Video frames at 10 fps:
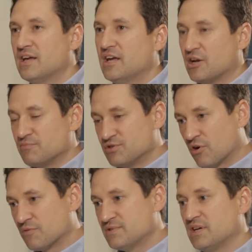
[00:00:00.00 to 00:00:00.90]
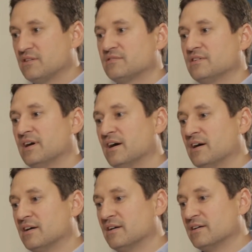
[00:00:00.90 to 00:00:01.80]
it absorbs it
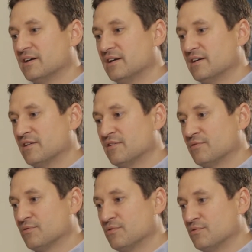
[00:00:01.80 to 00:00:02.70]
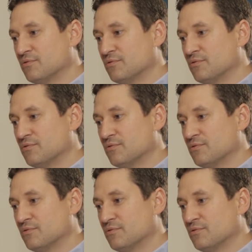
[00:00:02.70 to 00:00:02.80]
through